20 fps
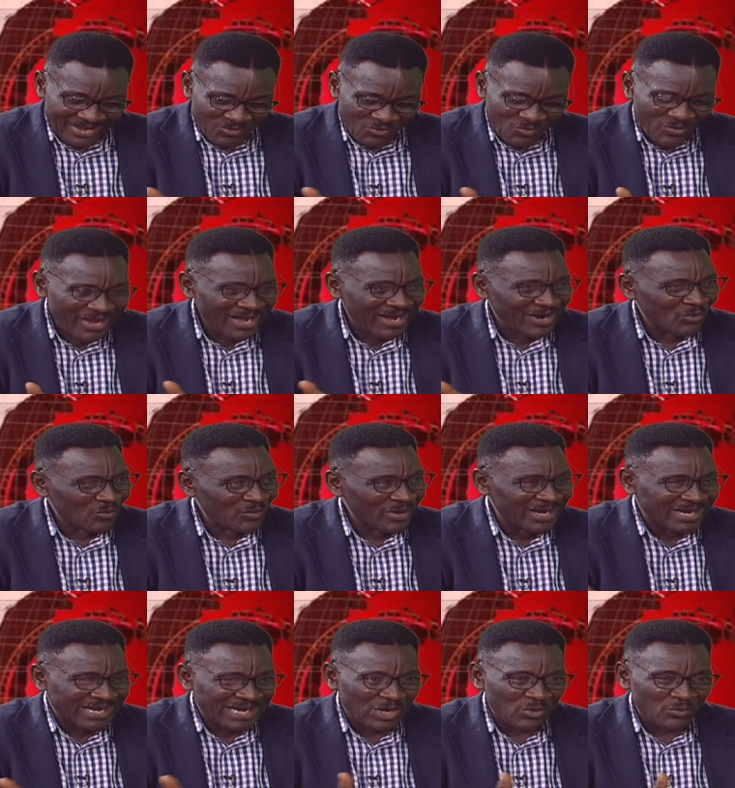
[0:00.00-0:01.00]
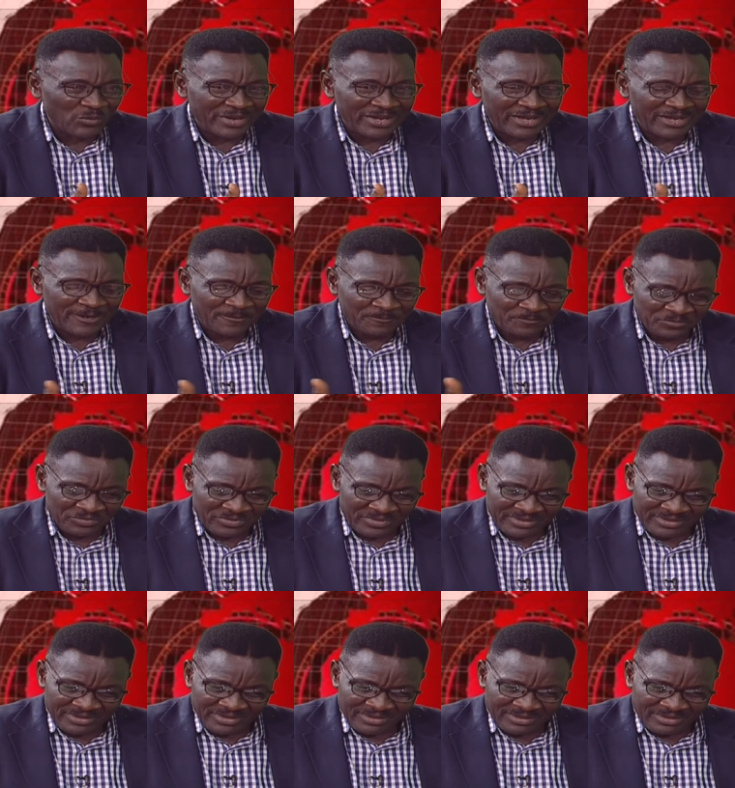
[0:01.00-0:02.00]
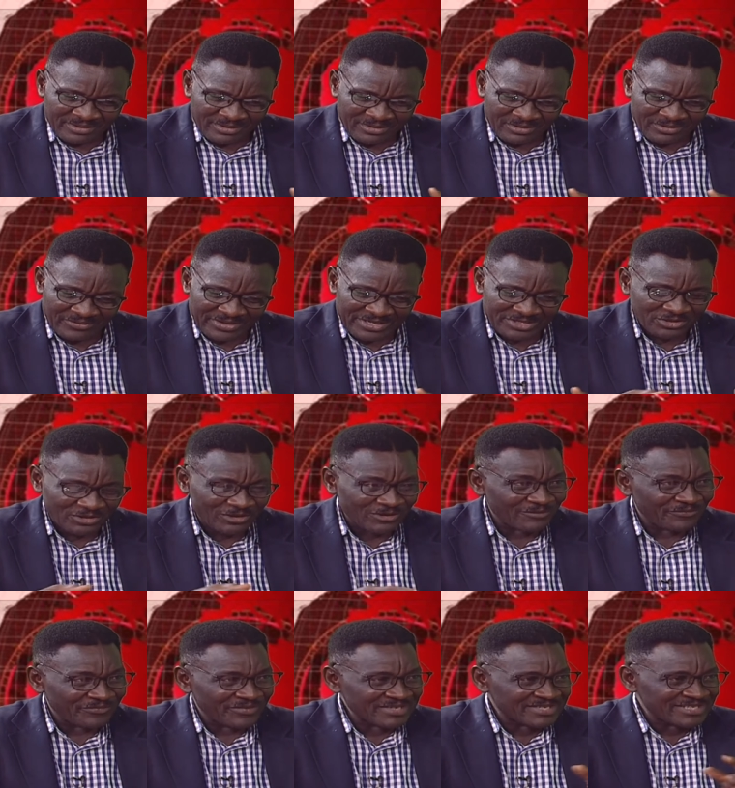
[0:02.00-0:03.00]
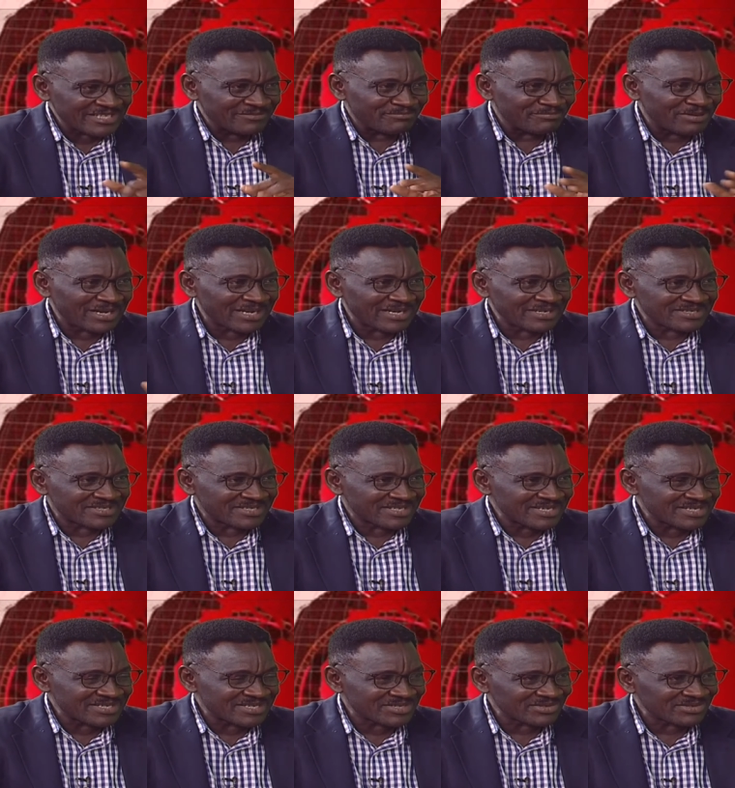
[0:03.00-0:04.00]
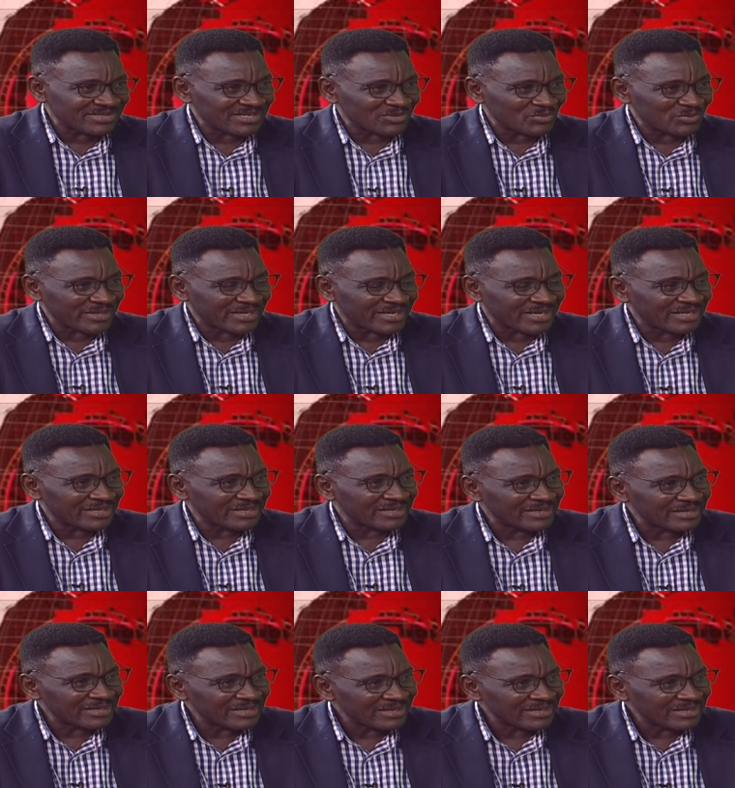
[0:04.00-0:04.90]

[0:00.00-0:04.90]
where, where can we correct I, all of these imbalances? I, I think, so I think